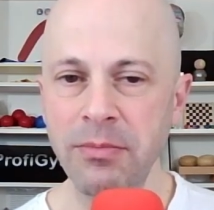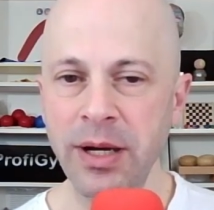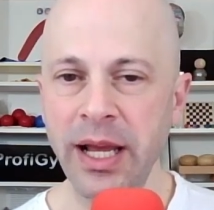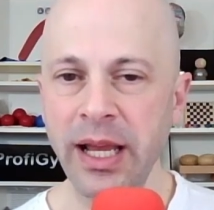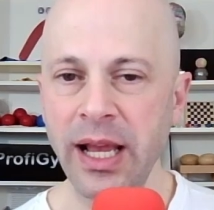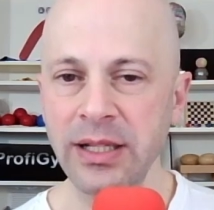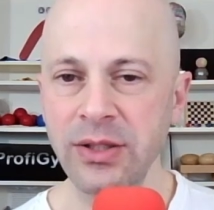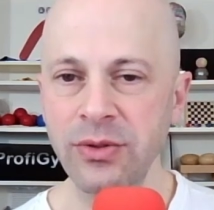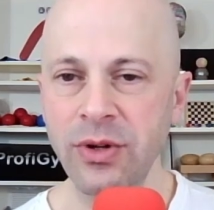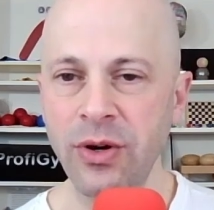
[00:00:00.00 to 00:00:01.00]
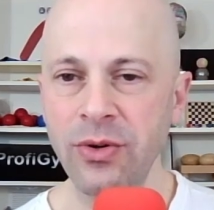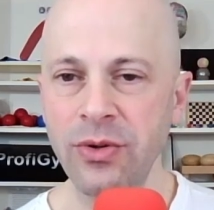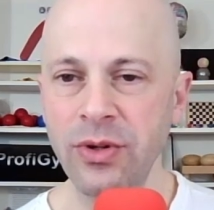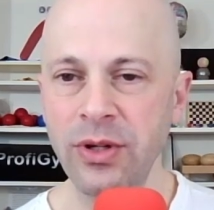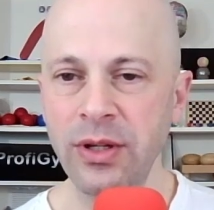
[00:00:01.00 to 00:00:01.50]
Black has to
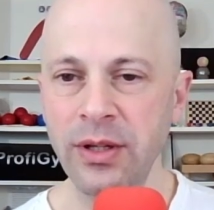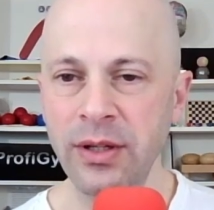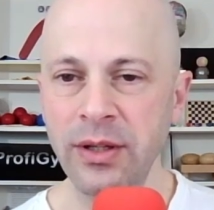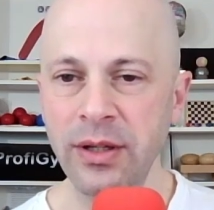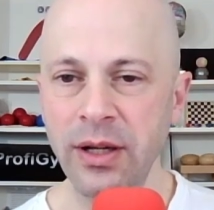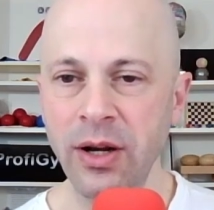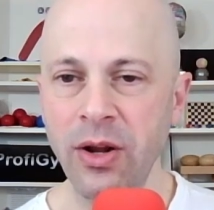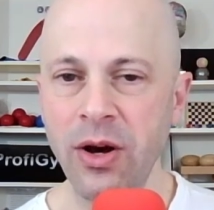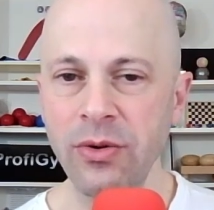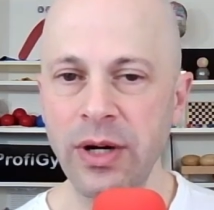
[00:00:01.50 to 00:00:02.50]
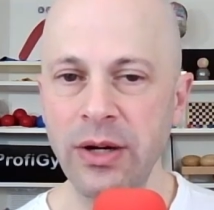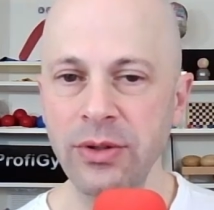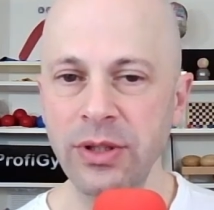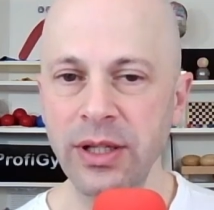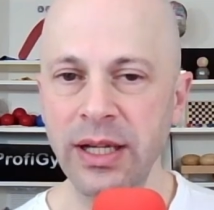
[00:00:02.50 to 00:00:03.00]
go a long
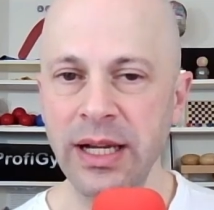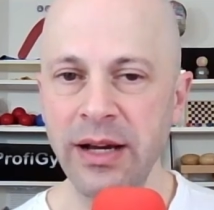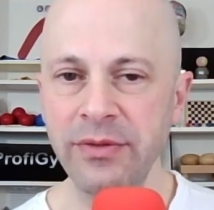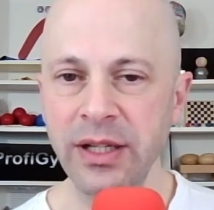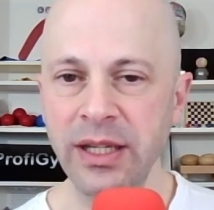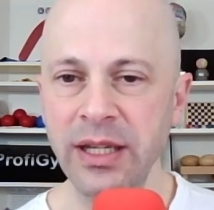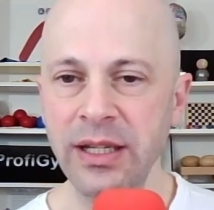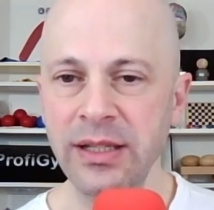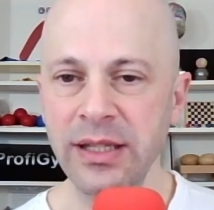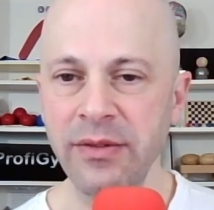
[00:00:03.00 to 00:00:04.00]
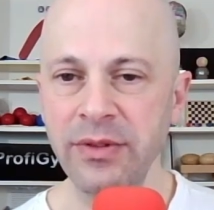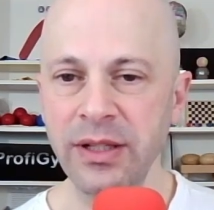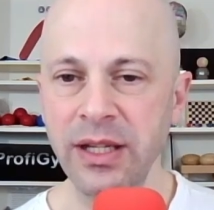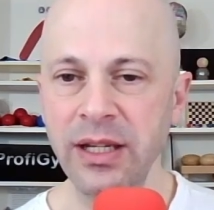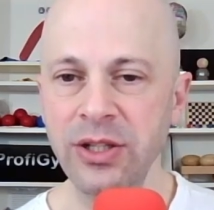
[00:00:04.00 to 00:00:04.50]
route, and after king
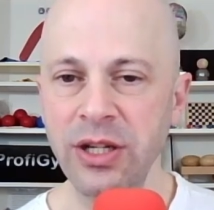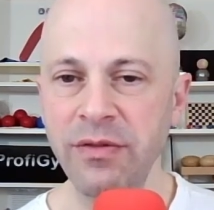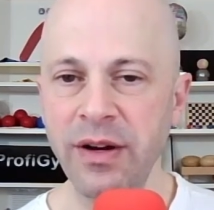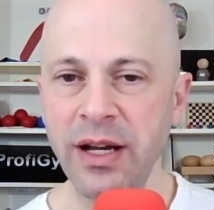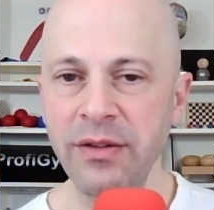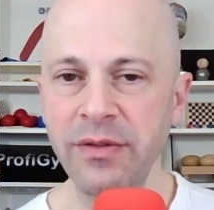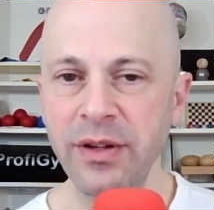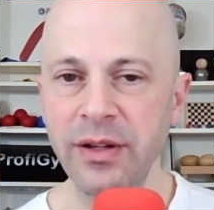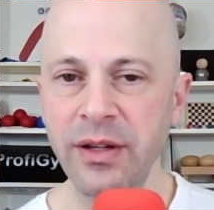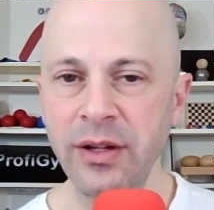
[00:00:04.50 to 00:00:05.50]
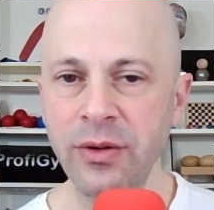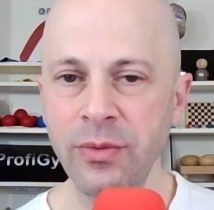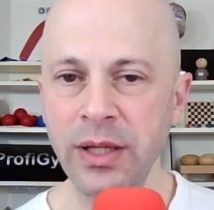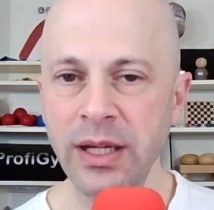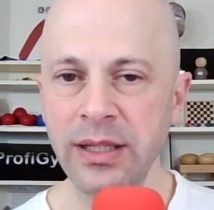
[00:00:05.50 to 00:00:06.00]
e7, king g5,
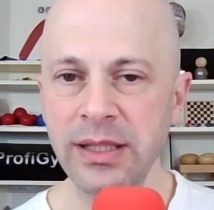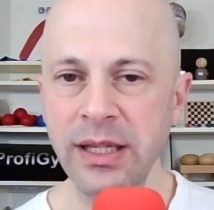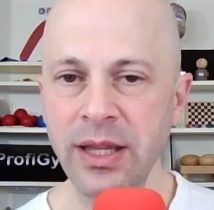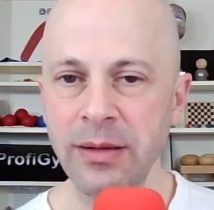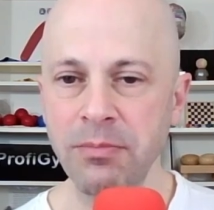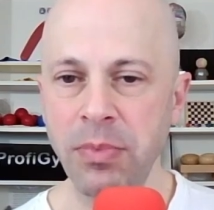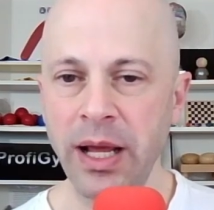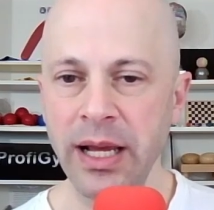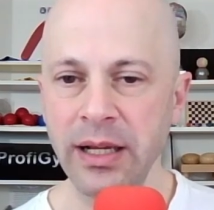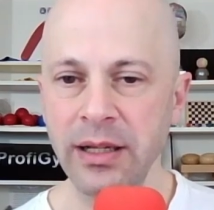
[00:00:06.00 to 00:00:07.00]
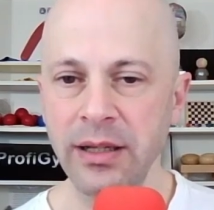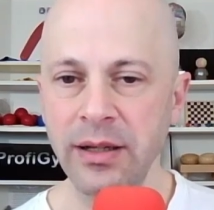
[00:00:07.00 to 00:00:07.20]
we can see that black